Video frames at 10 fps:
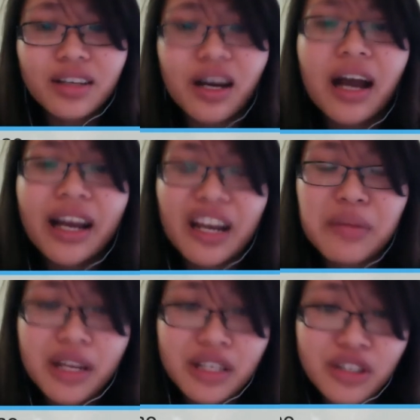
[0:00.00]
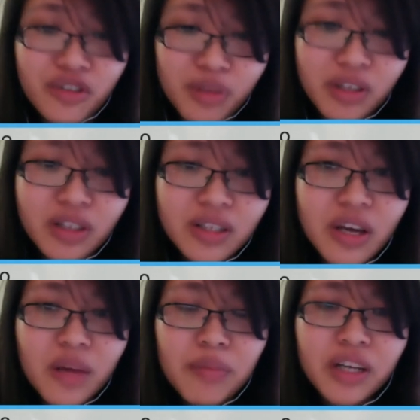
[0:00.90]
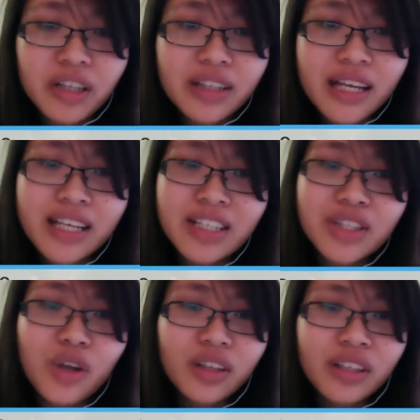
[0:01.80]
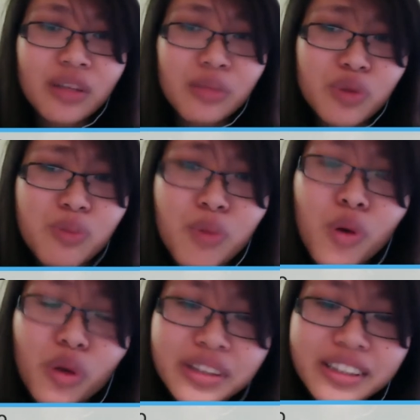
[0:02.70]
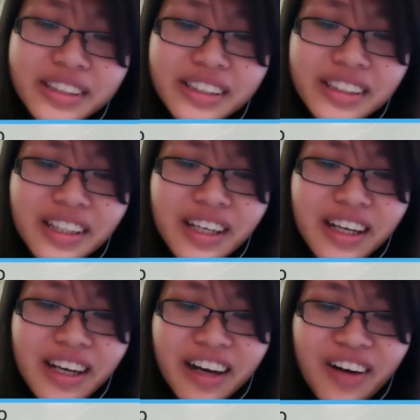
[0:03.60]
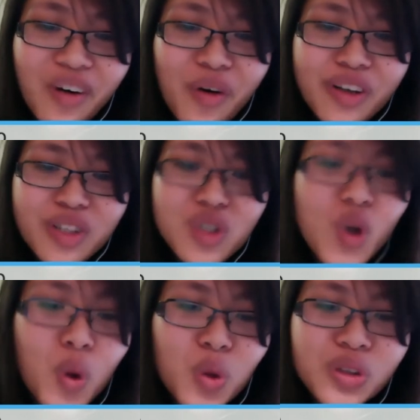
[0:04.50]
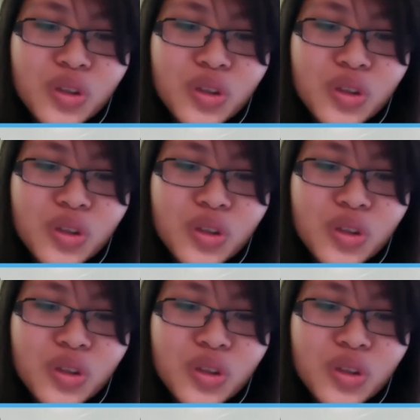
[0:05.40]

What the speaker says: academic achievement, but that is not the most important or the sole